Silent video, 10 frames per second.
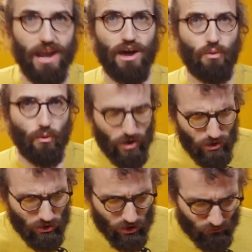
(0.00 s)
Now what we're
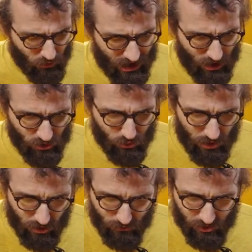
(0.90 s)
looking for here is we're
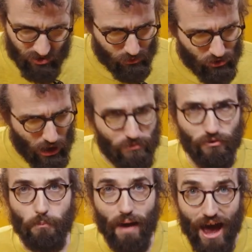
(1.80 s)
looking for some type of
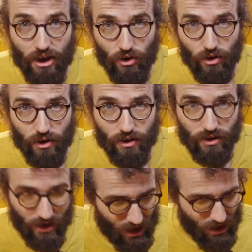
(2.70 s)
a pattern, yeah?